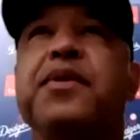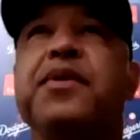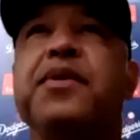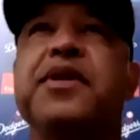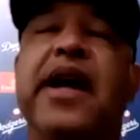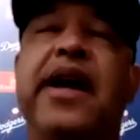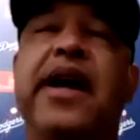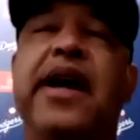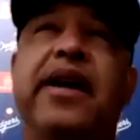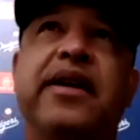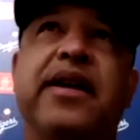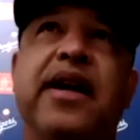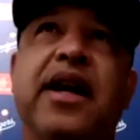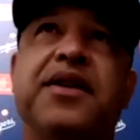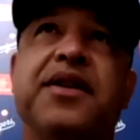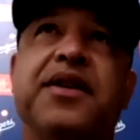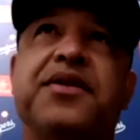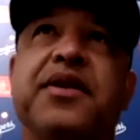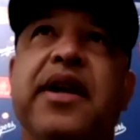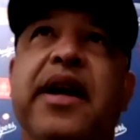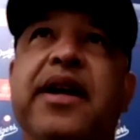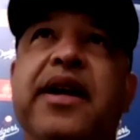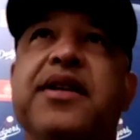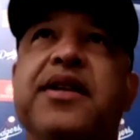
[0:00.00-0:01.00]
take
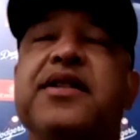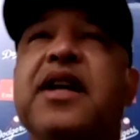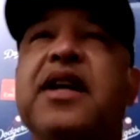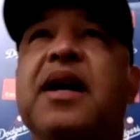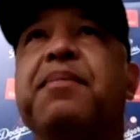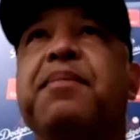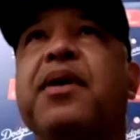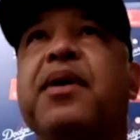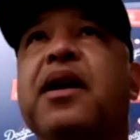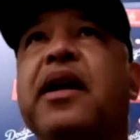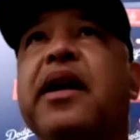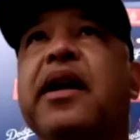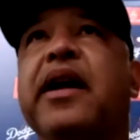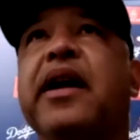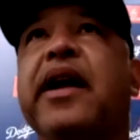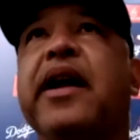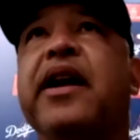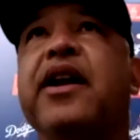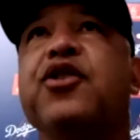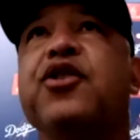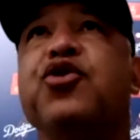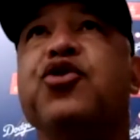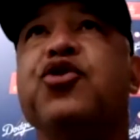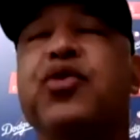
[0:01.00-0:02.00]
yesterday separately and
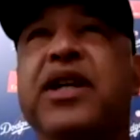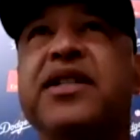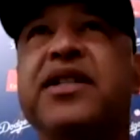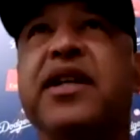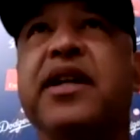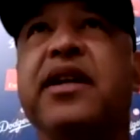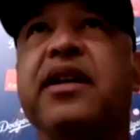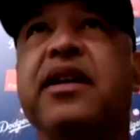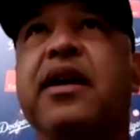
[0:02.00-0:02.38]
address it